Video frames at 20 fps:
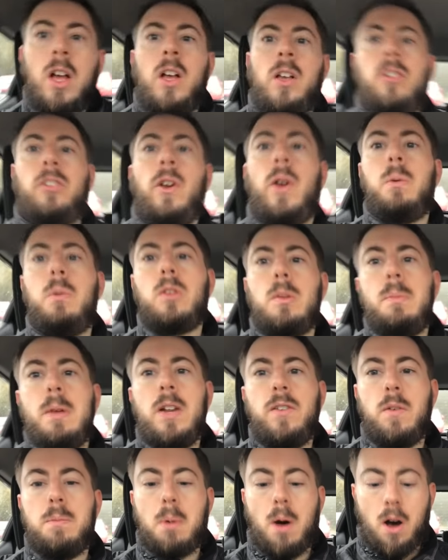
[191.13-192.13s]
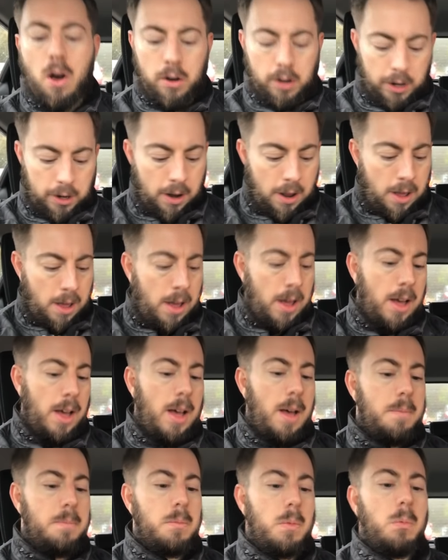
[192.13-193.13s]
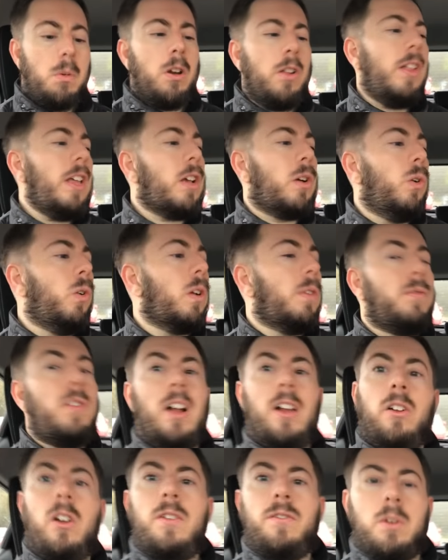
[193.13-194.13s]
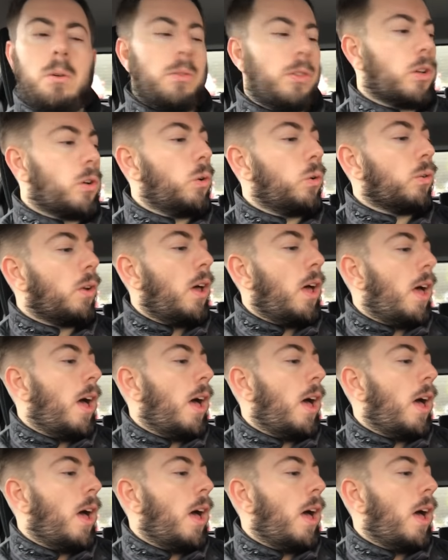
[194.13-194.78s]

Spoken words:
So it was a bit of a bargain. What are they called? In fact, I don't even know what they're called.